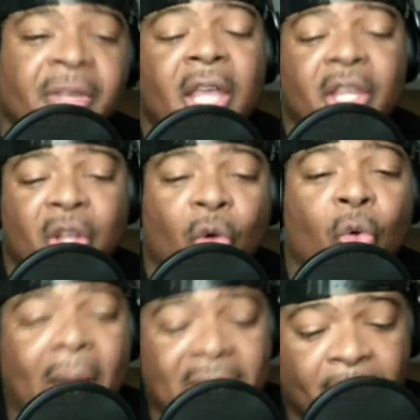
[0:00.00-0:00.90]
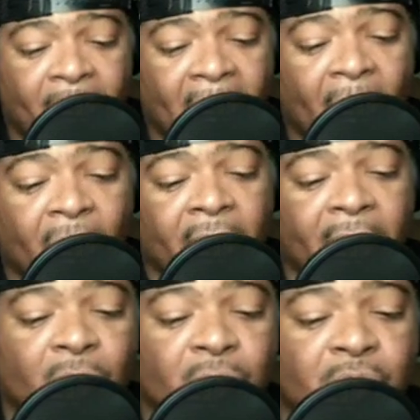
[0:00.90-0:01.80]
who has the power and
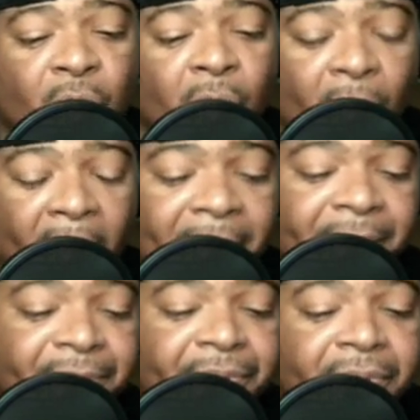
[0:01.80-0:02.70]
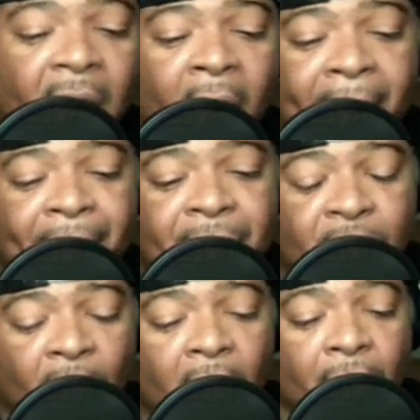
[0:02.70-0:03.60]
who's doing what. All right. So
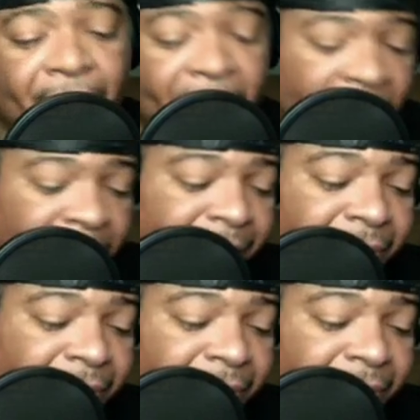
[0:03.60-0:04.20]
Uncle Phil